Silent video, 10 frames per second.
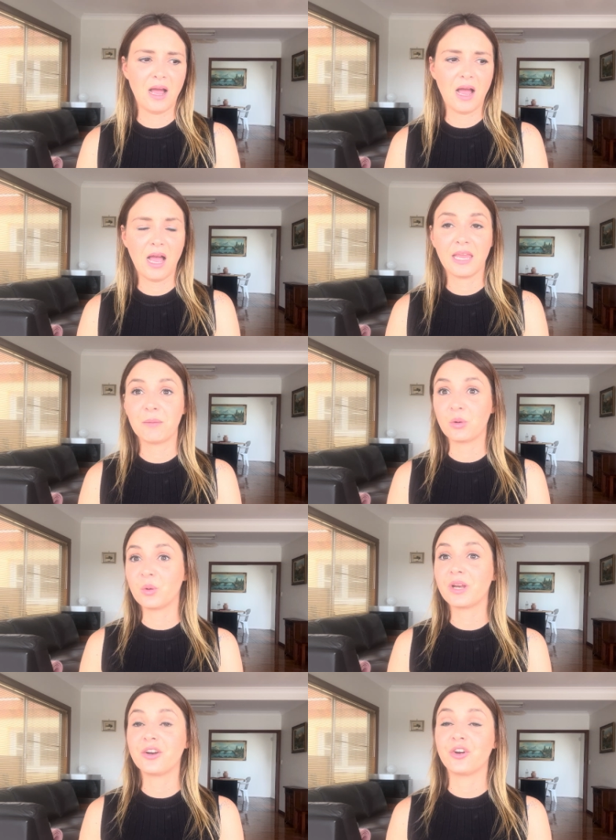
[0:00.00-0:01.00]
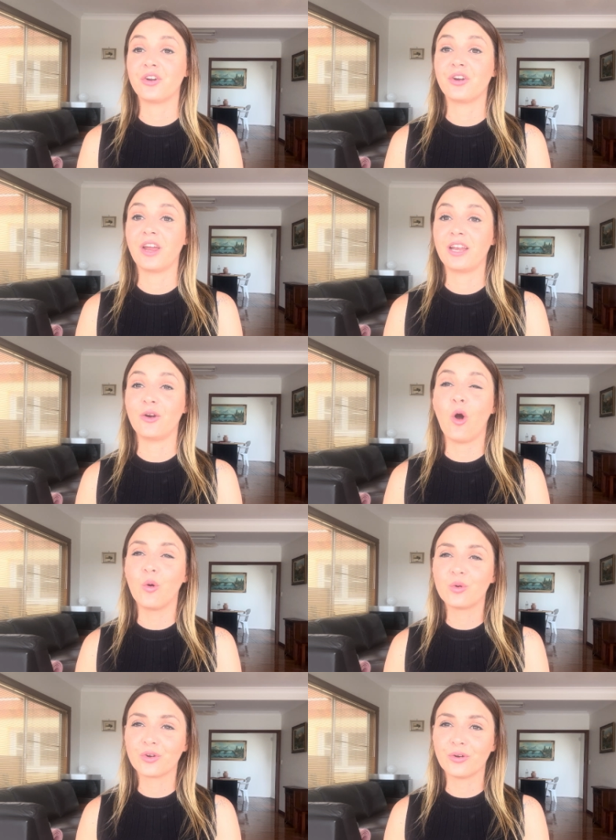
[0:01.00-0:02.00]
I kept looking at her getting
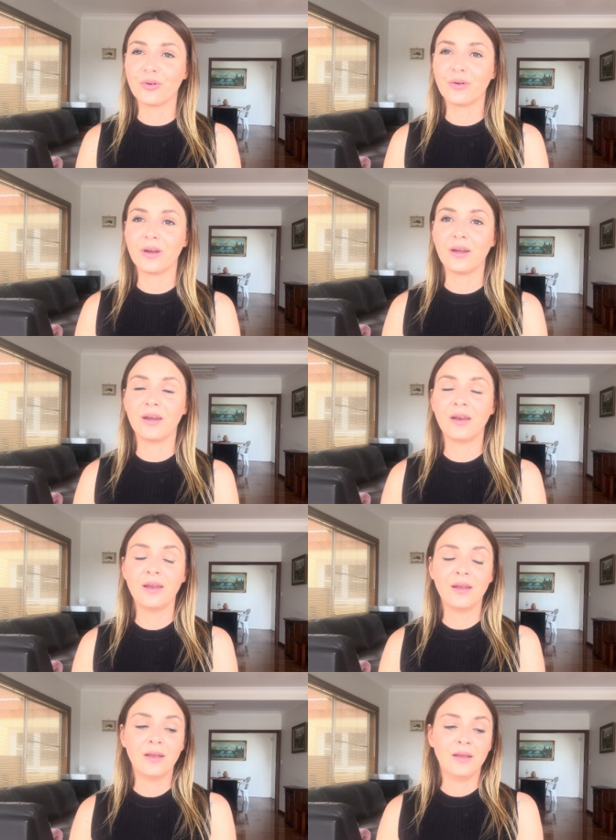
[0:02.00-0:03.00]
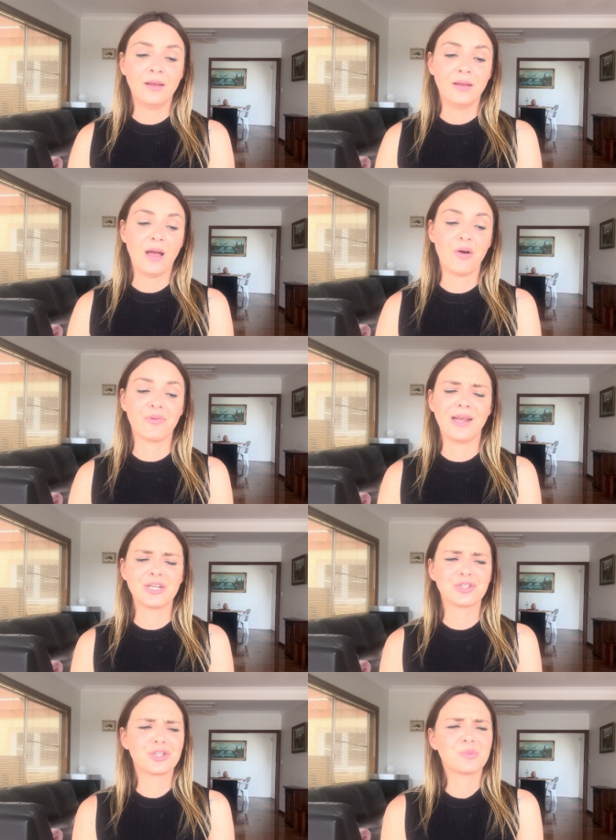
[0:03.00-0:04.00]
older and our
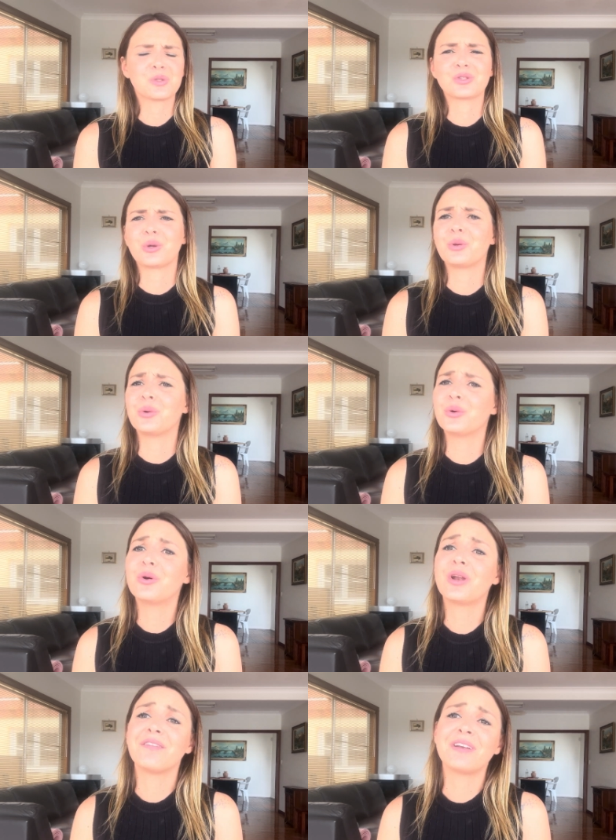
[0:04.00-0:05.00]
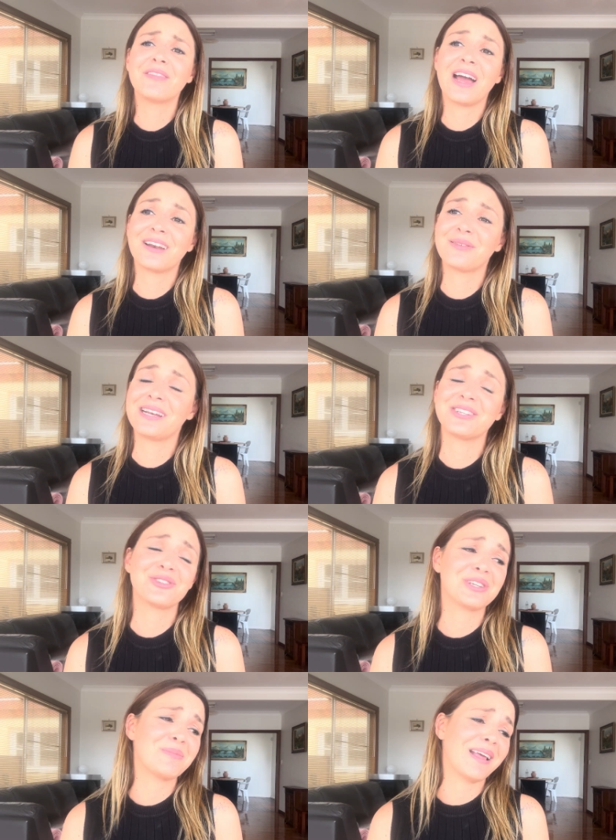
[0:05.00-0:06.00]
relationship was so good. I've never had a
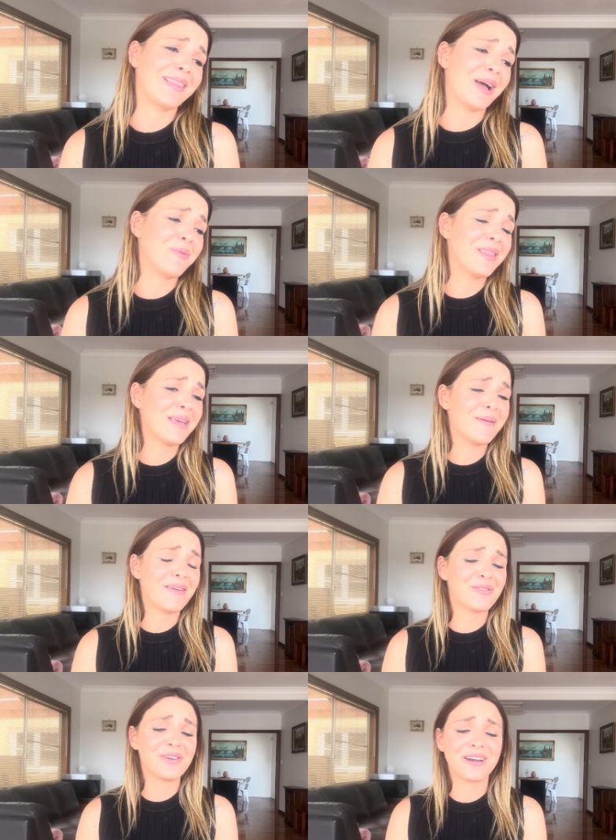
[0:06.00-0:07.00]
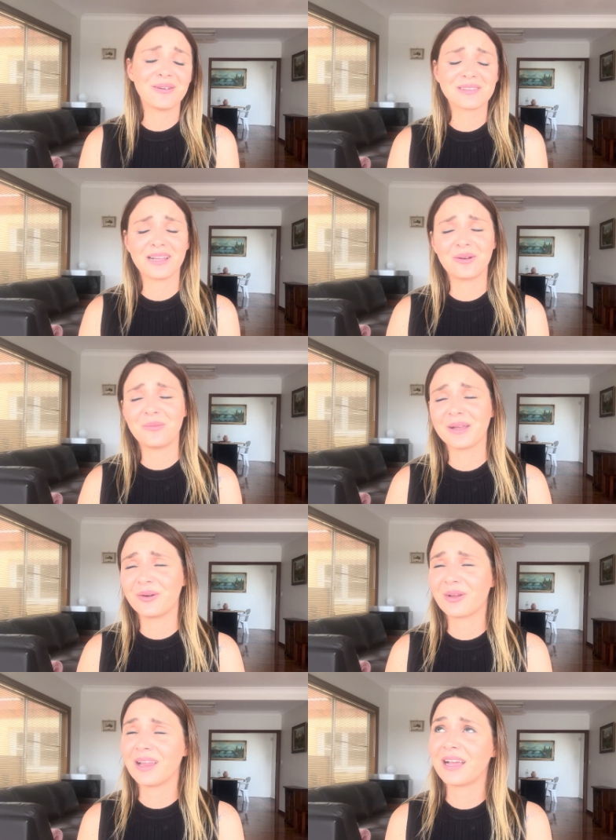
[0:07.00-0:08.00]
relationship like that with them ever. And I was like, oh my
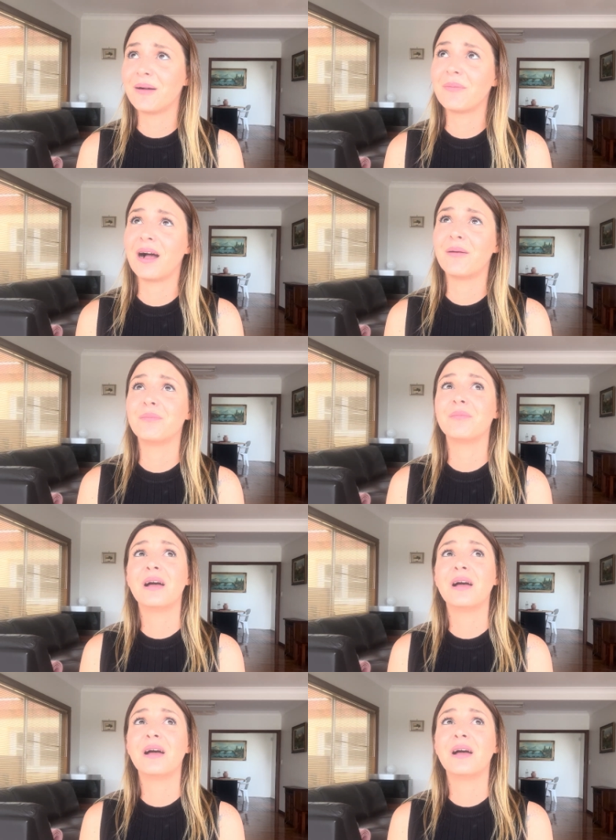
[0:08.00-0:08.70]
God, like I'm